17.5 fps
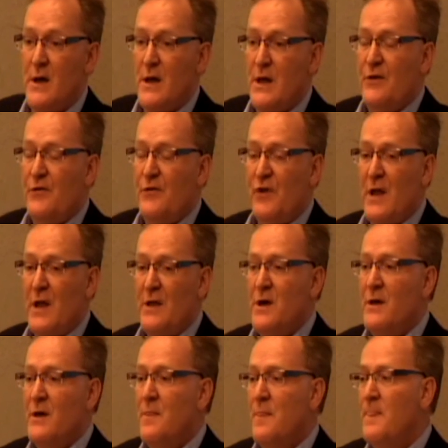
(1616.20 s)
He's saying
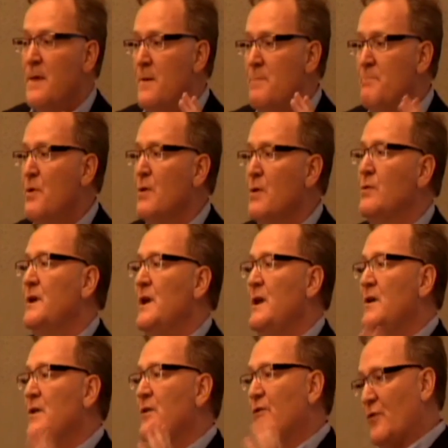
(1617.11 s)
that the
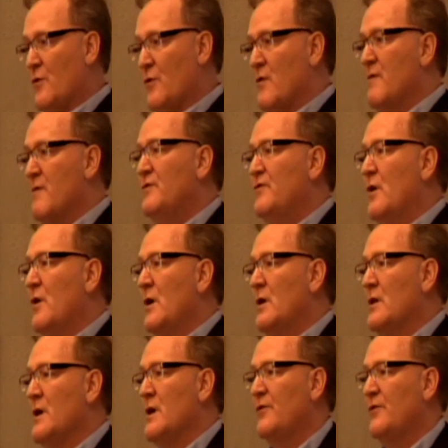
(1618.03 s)
ability to serve
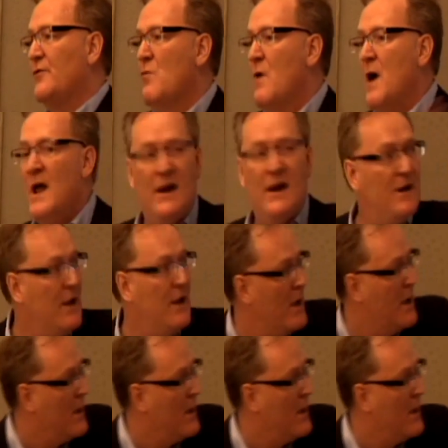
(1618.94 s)
journalists when